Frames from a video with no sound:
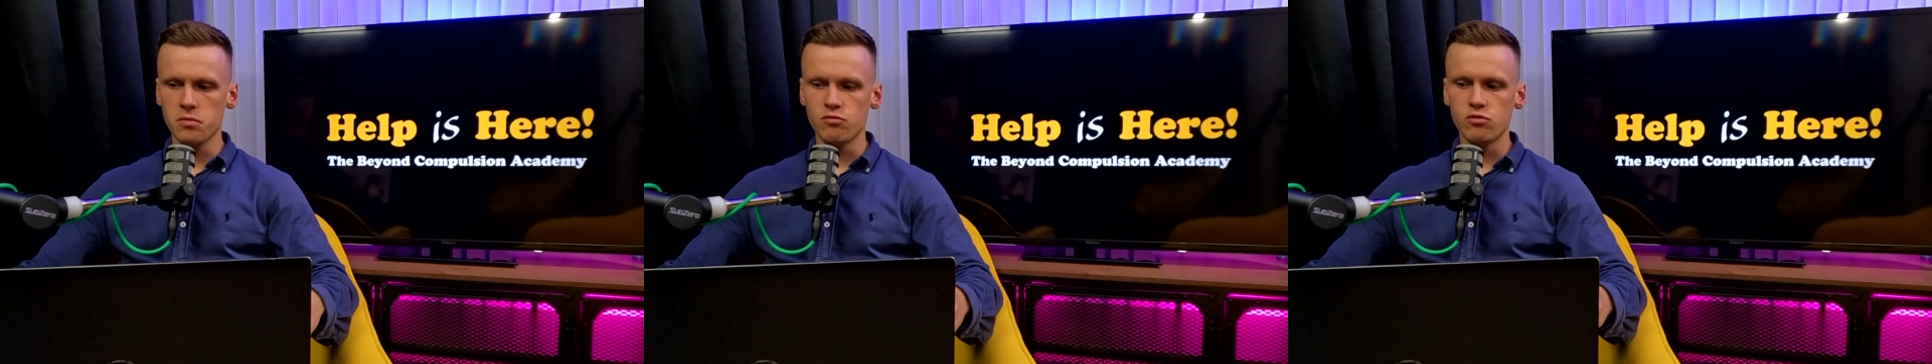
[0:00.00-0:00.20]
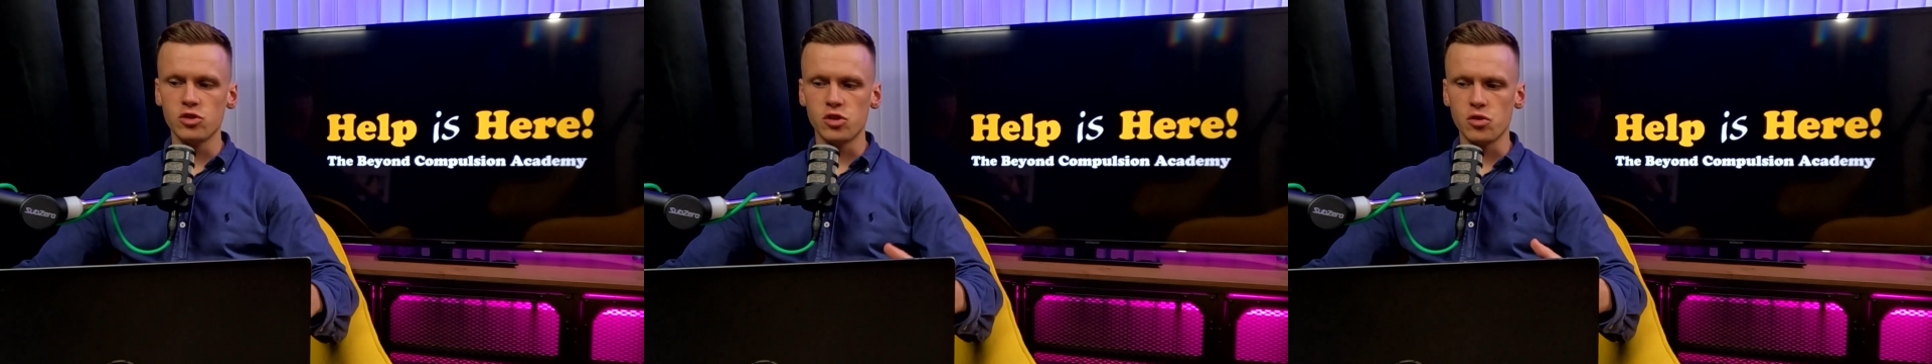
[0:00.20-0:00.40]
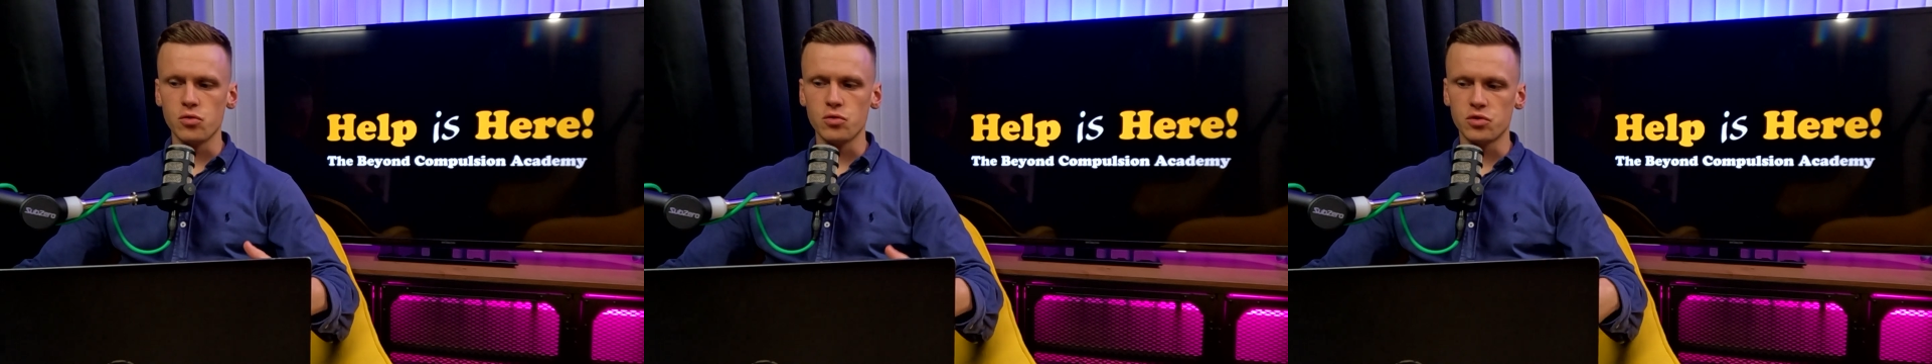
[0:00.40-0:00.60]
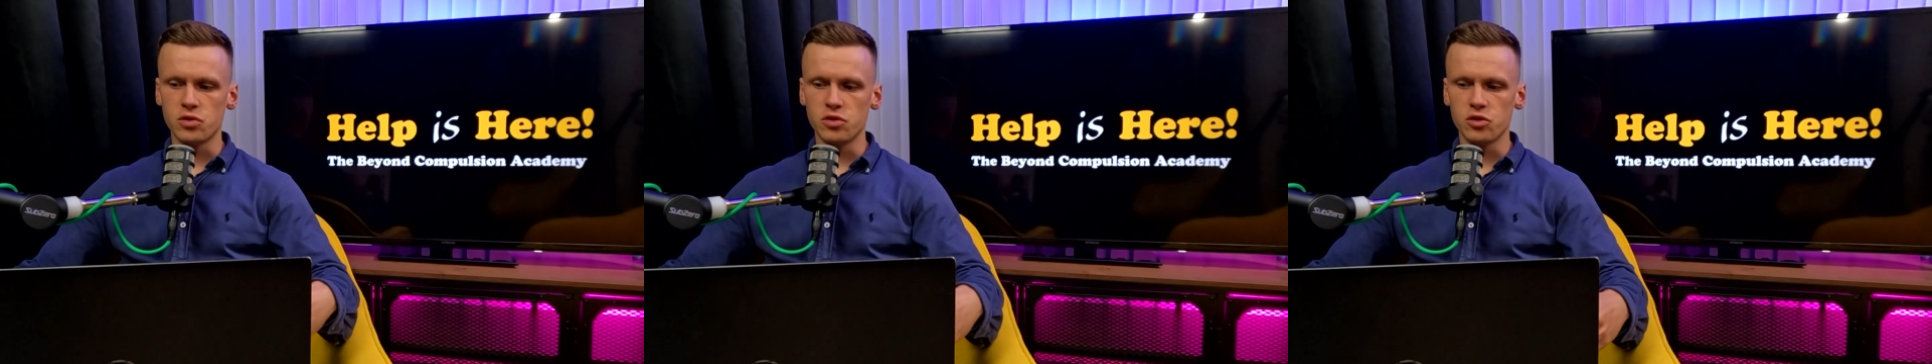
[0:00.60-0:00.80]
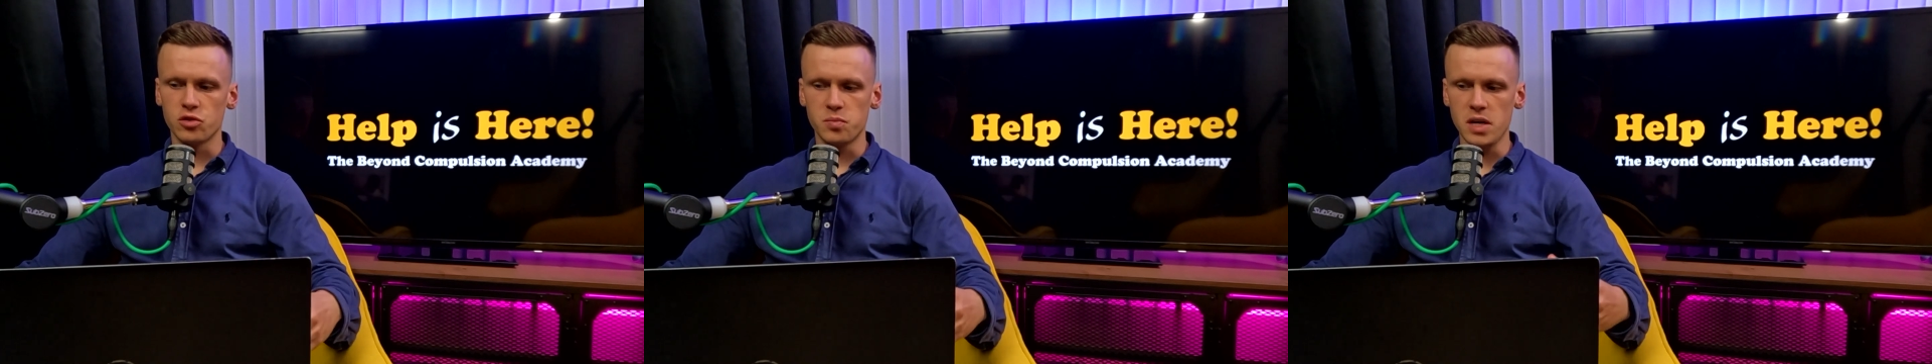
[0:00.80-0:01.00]
reduced to
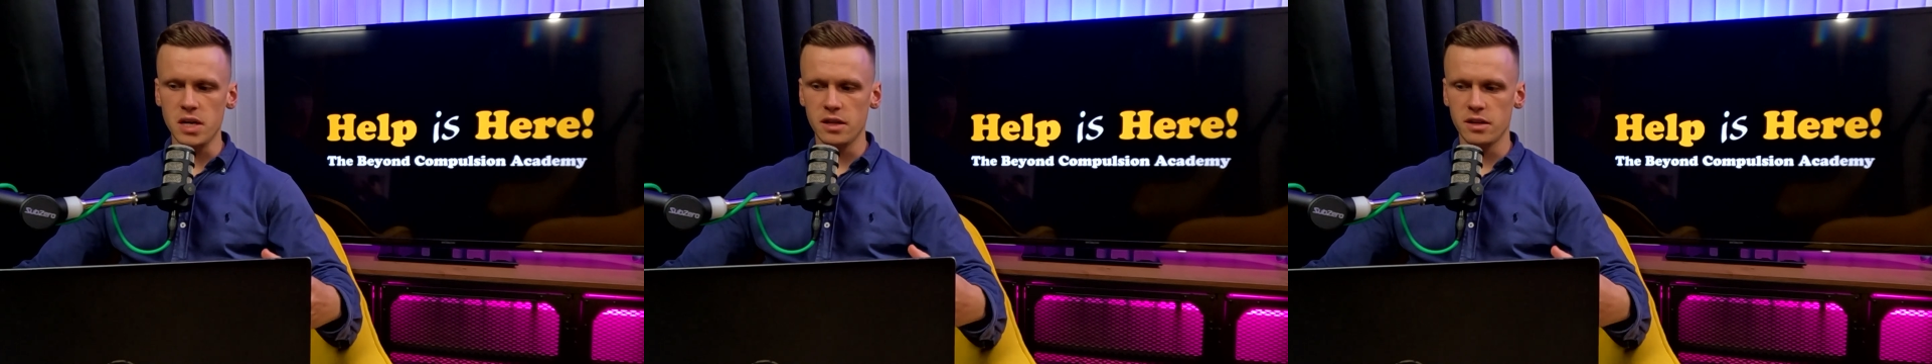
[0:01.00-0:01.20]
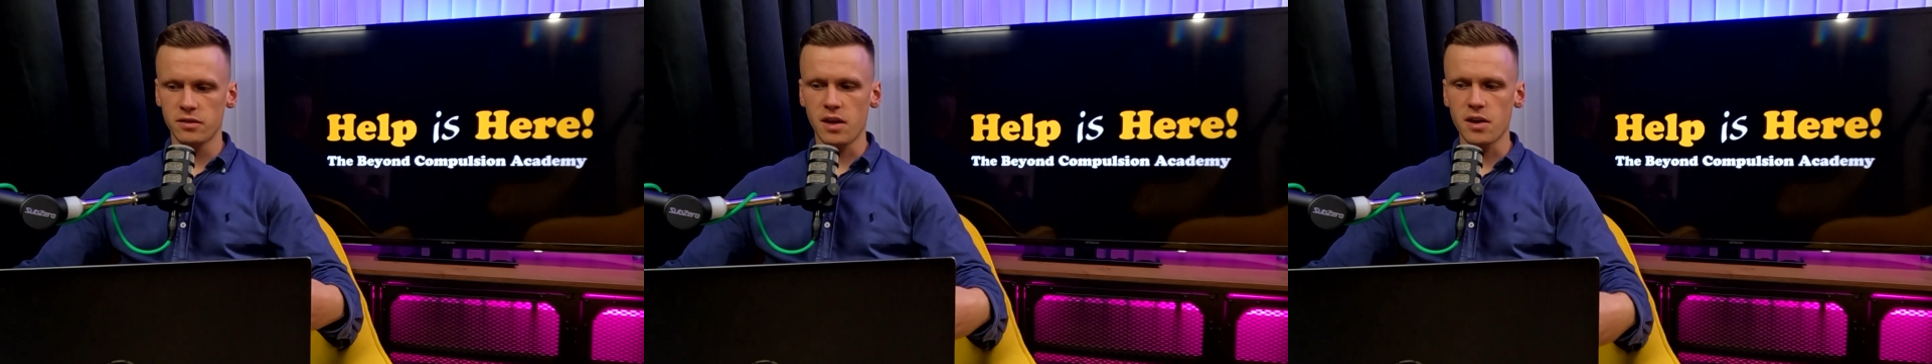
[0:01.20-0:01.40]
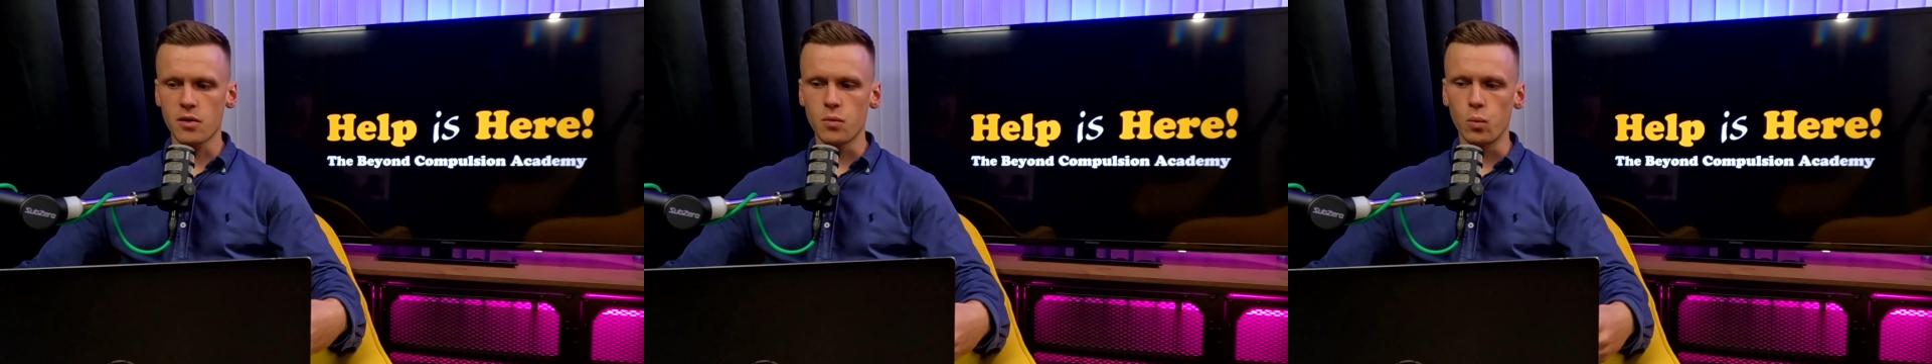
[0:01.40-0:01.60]
just being this like